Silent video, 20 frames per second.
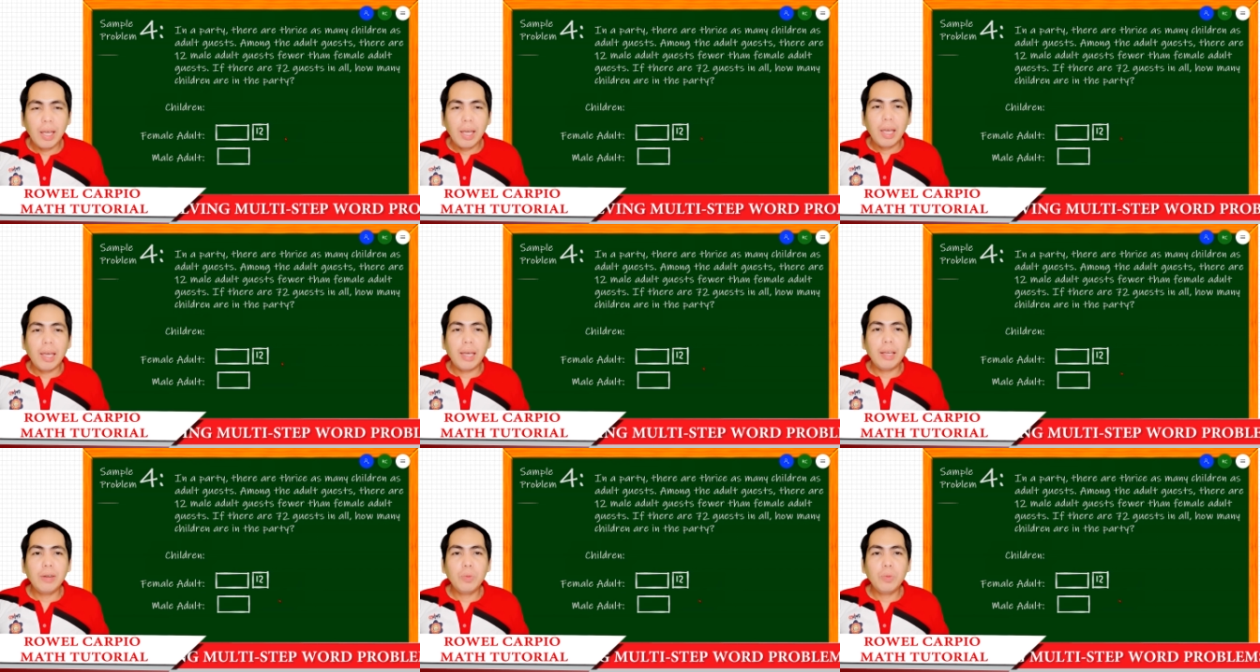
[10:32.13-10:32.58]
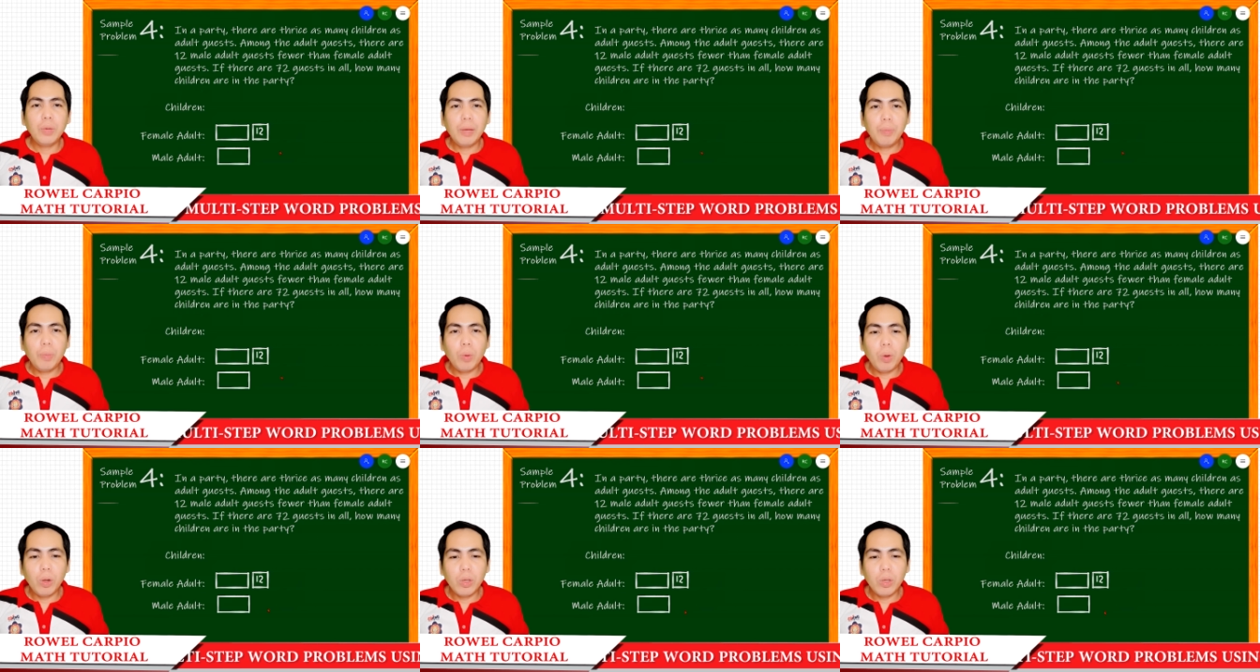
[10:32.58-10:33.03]
and we
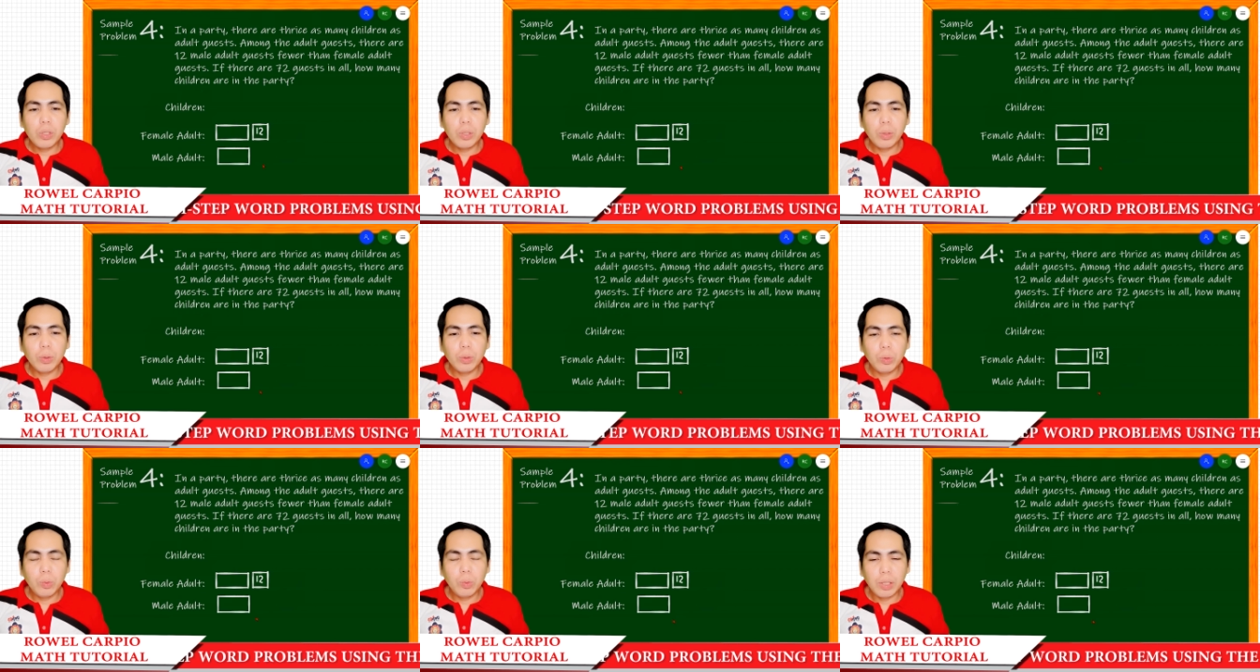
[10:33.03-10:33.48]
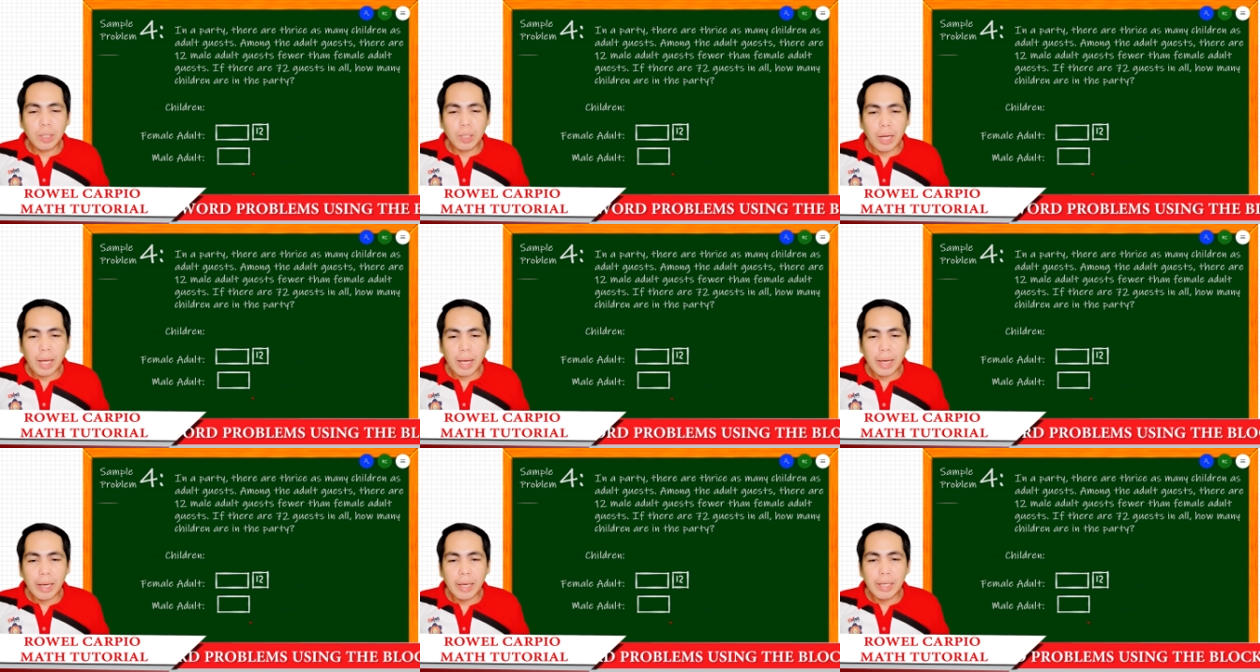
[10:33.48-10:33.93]
have also to
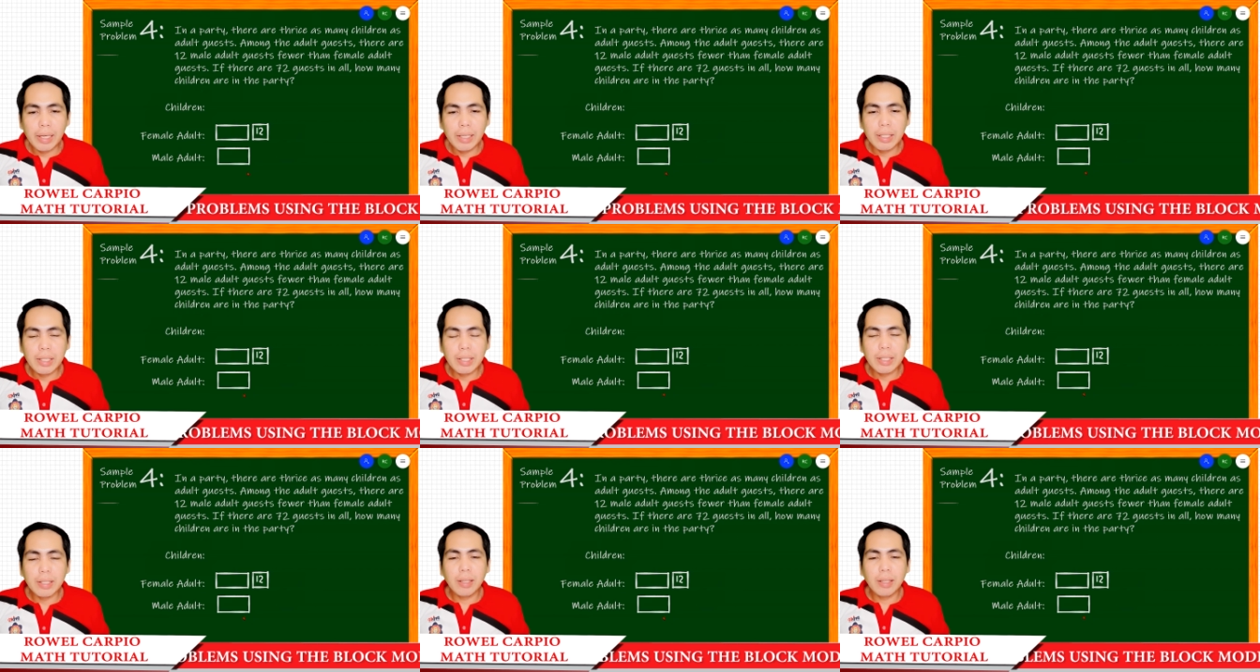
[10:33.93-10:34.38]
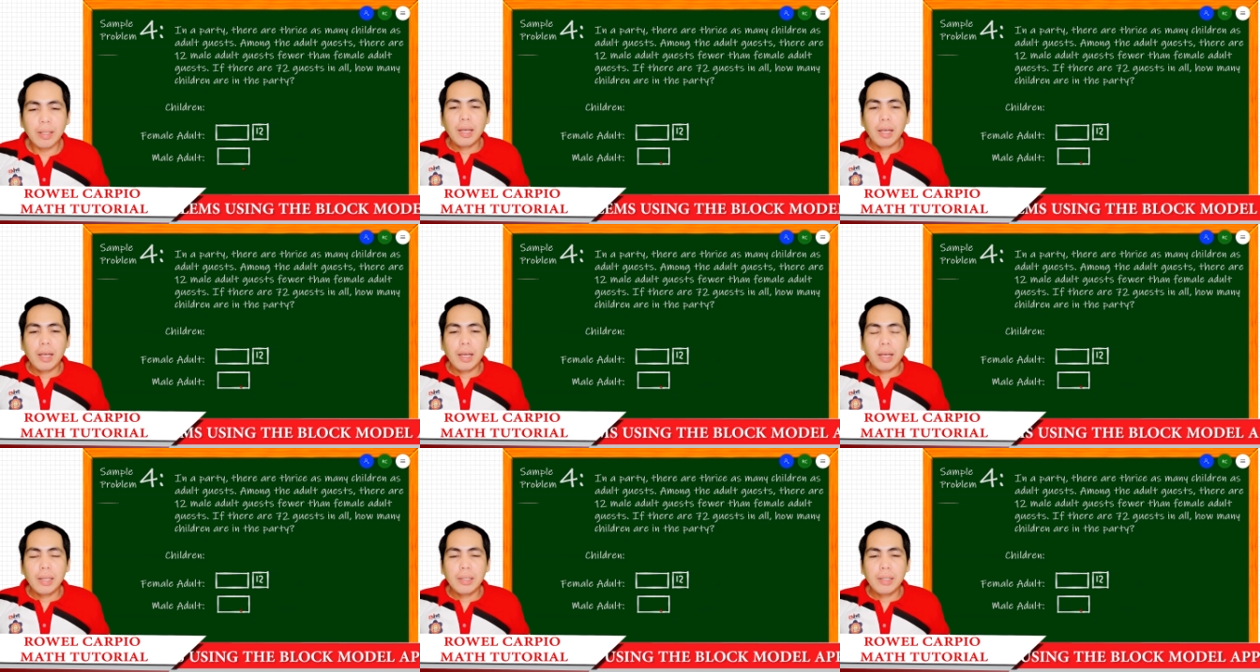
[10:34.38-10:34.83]
thrice
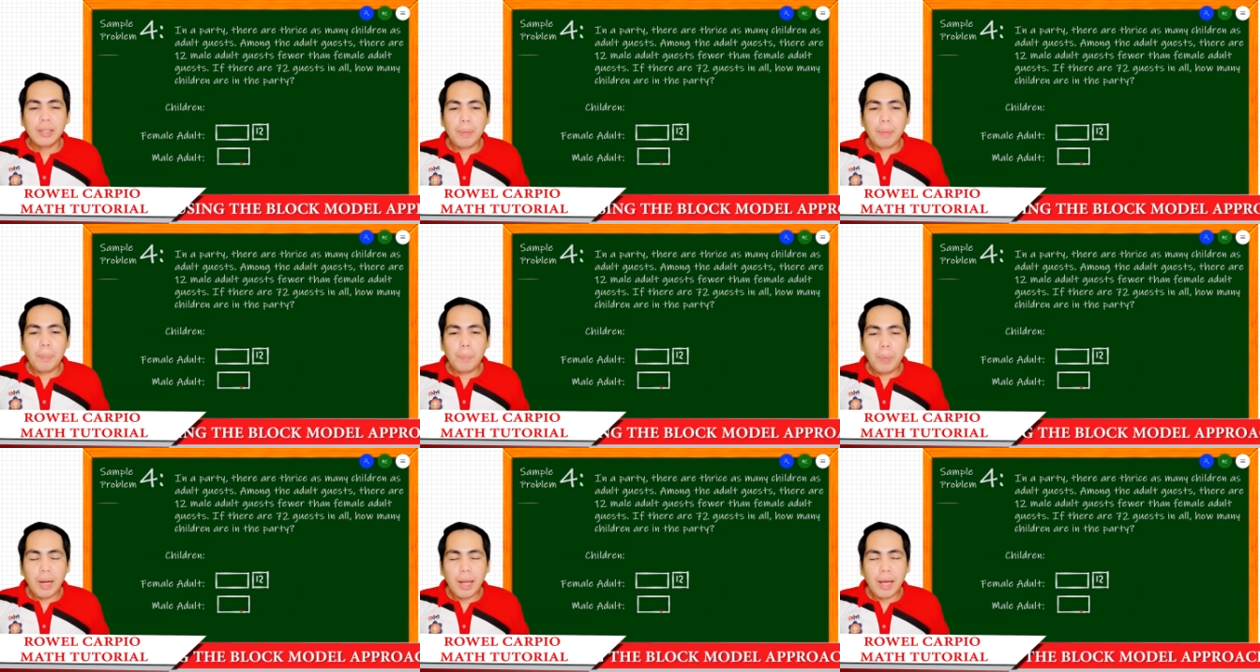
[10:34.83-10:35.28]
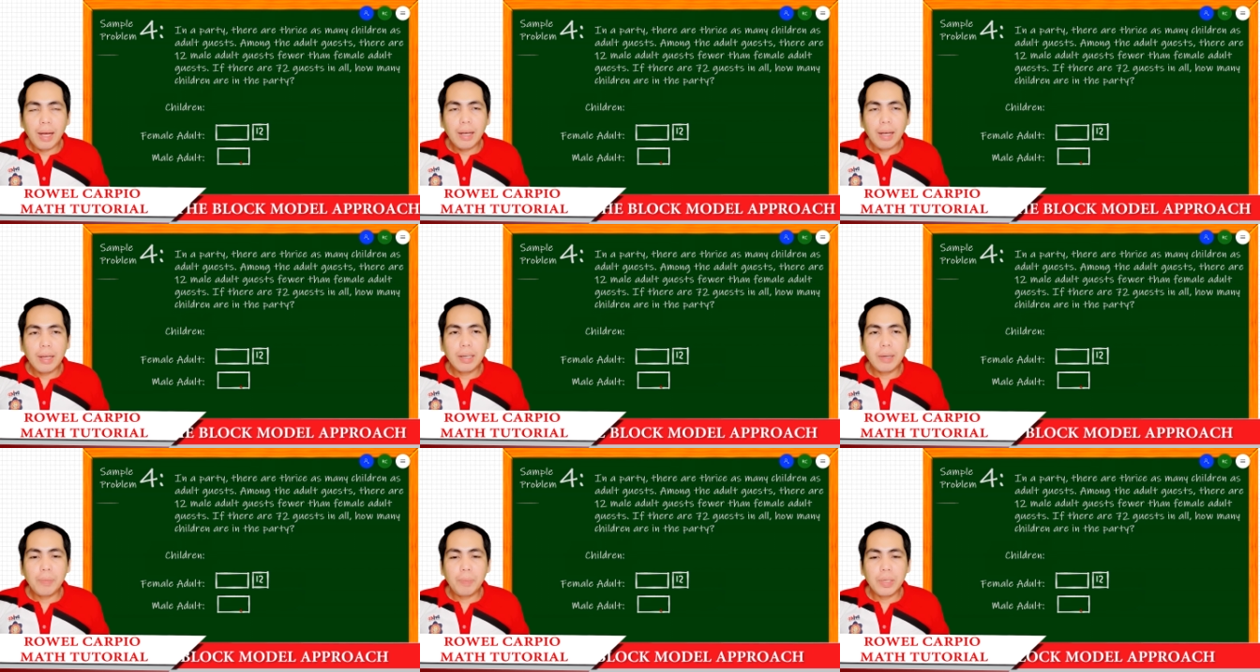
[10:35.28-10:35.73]
the black
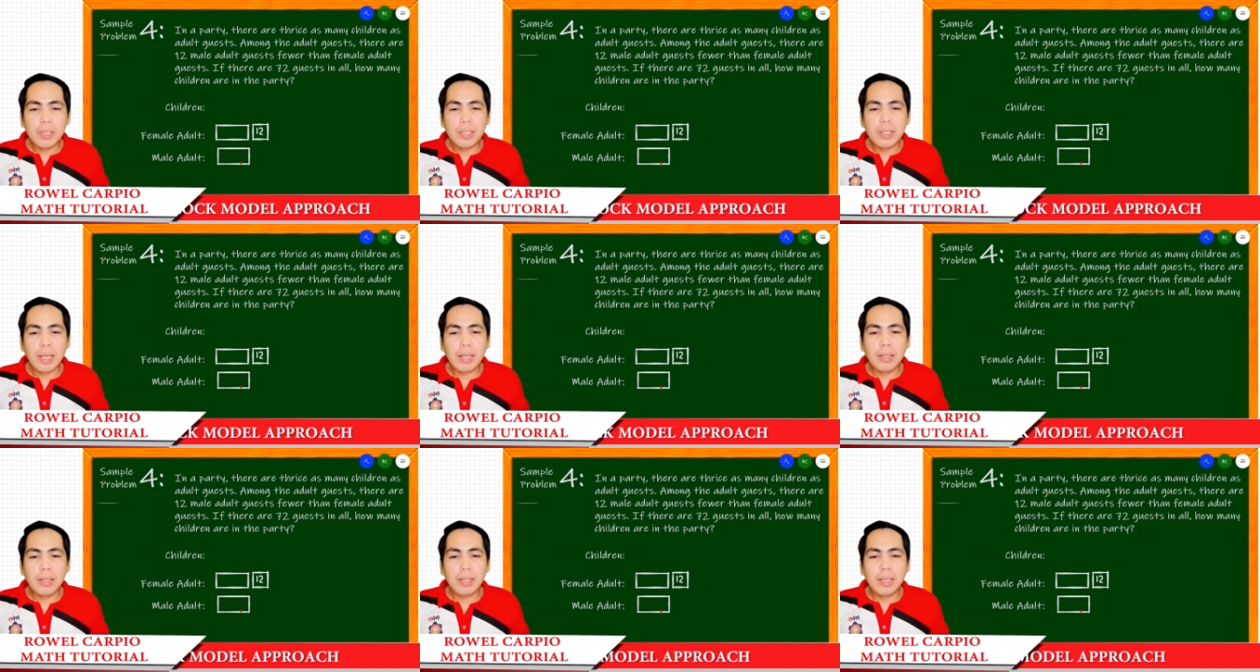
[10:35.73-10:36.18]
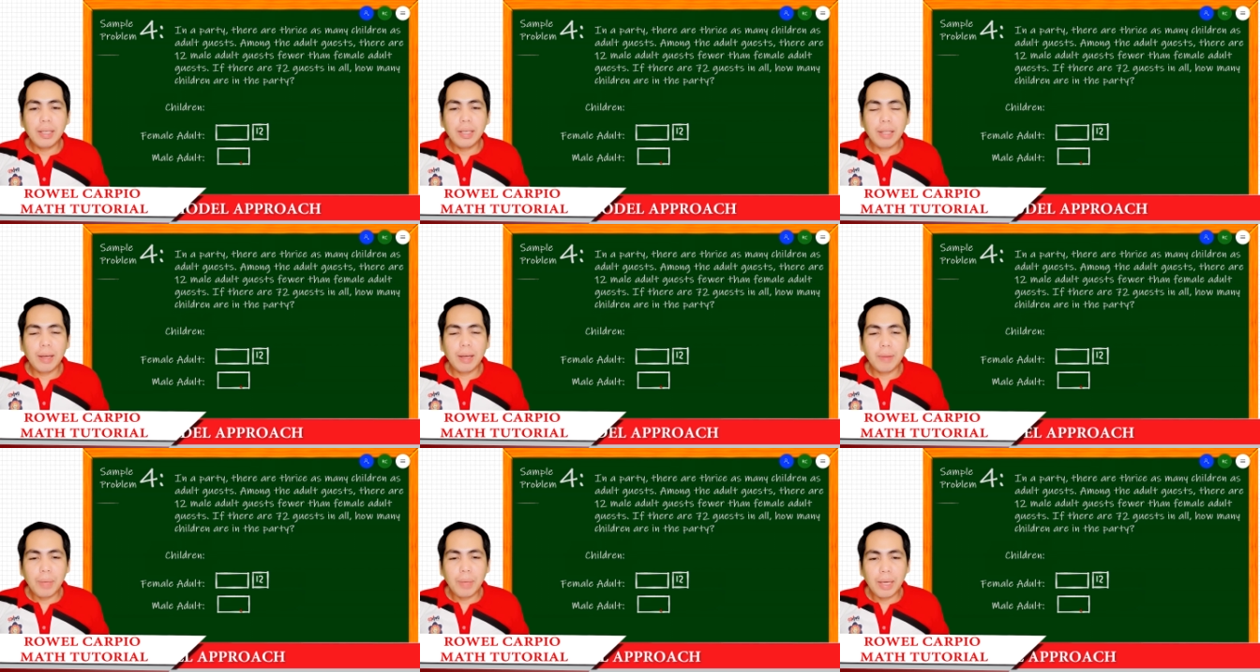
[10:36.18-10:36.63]
representing
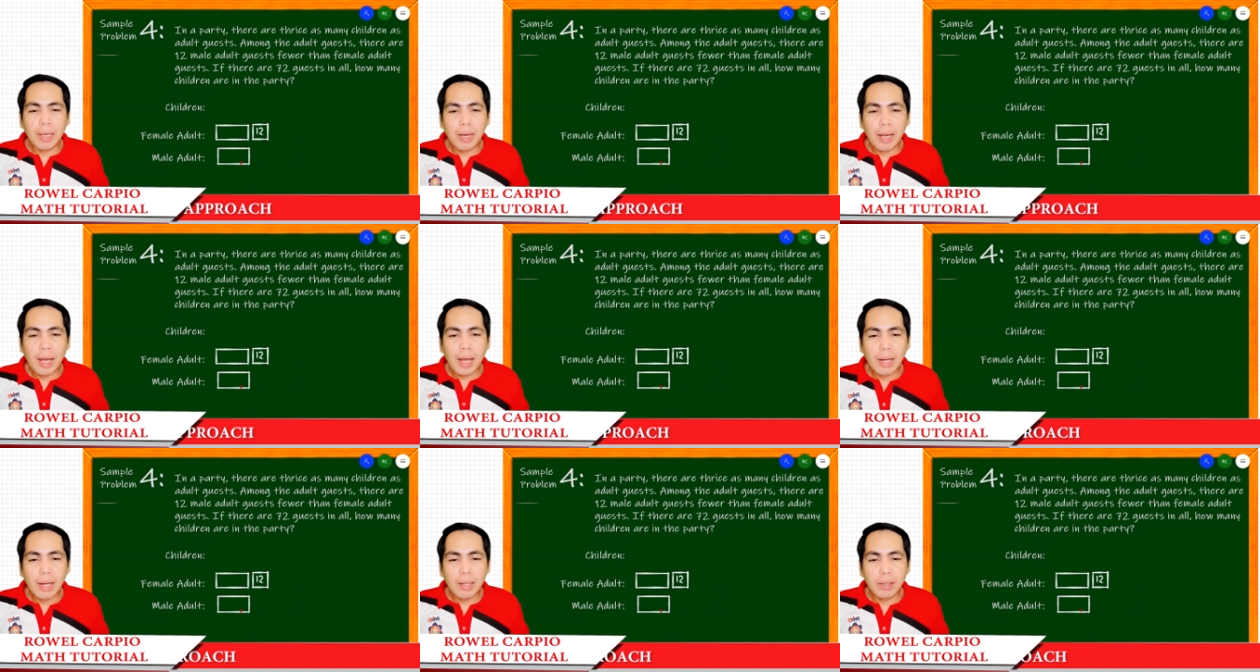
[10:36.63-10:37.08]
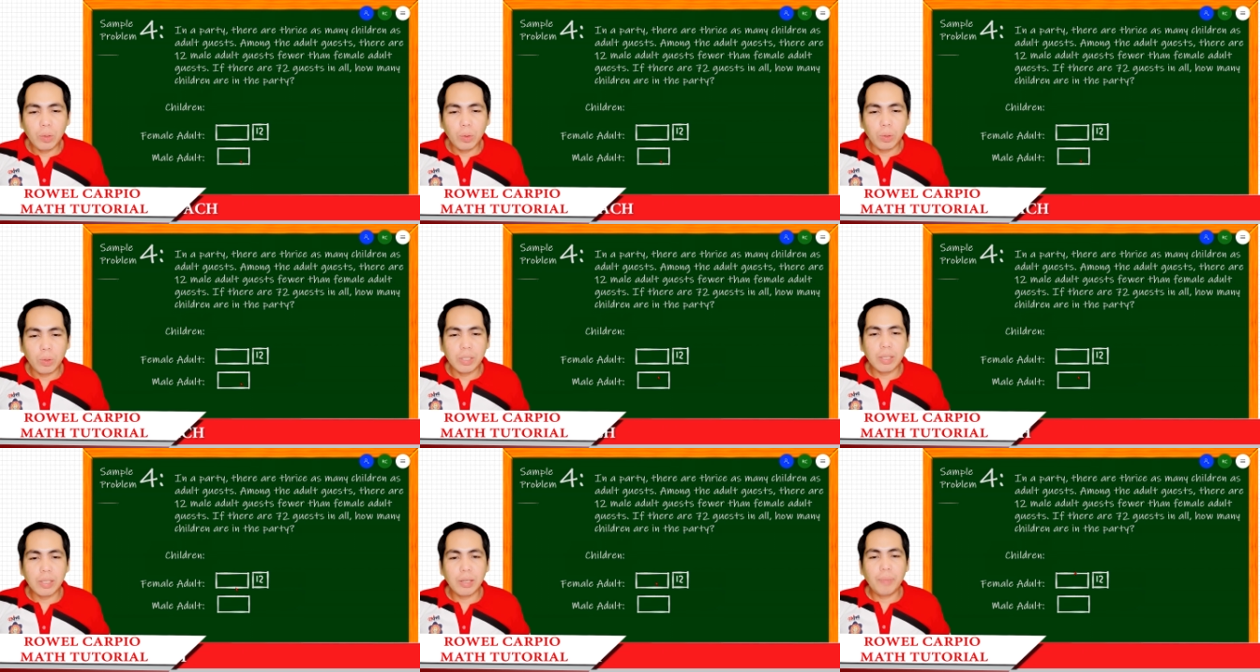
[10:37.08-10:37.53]
the male
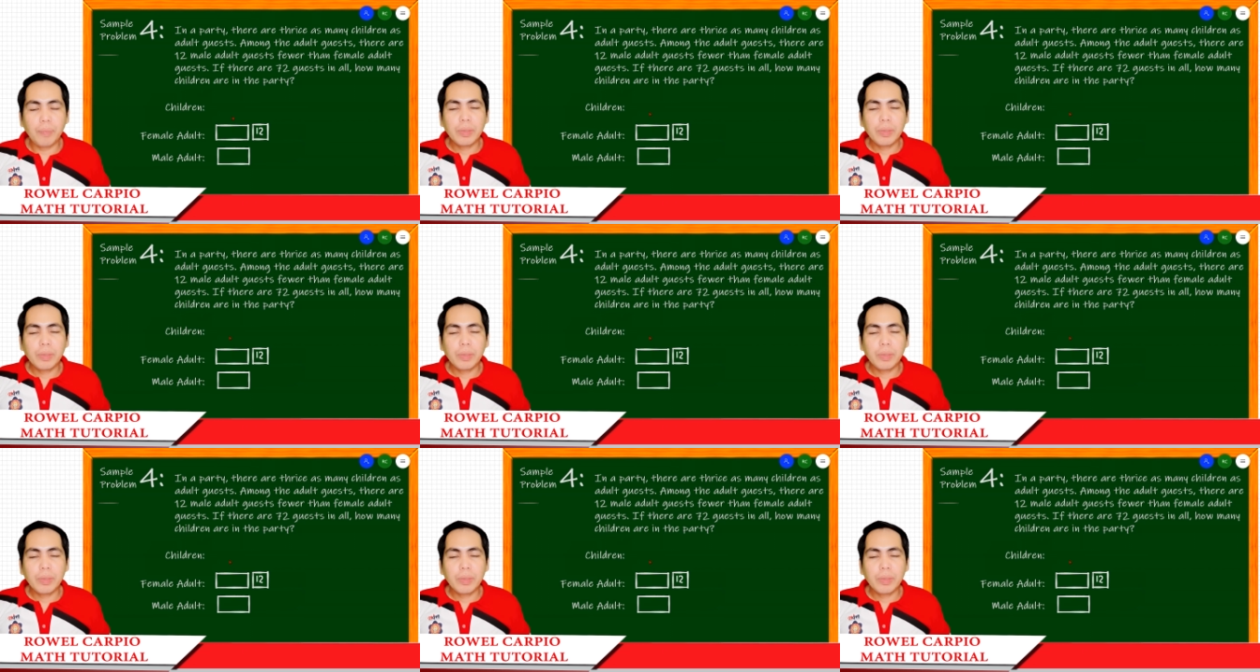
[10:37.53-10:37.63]
adults.